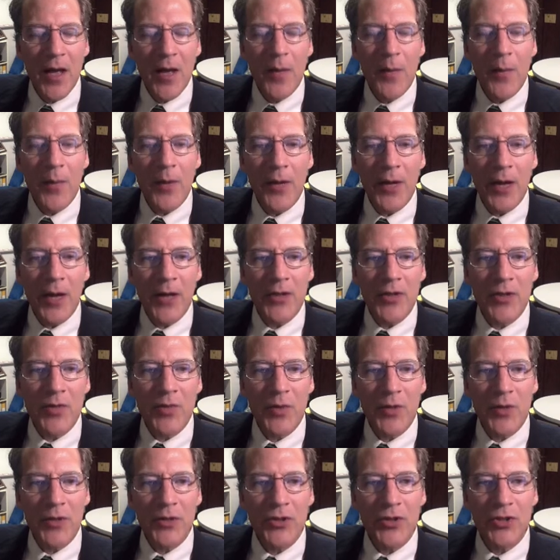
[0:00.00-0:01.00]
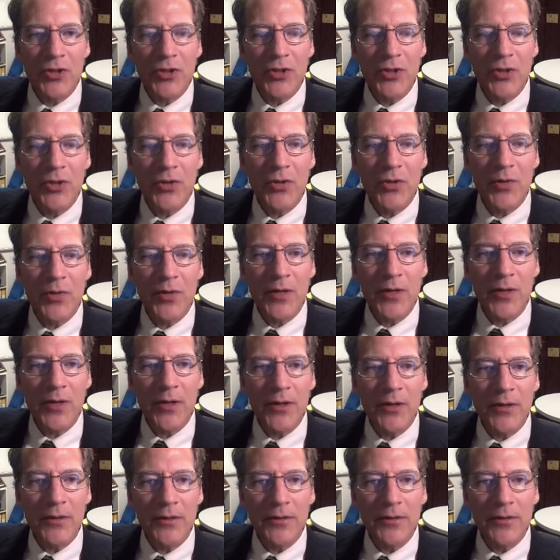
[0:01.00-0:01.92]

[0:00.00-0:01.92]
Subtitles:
but I just wanted to show you here.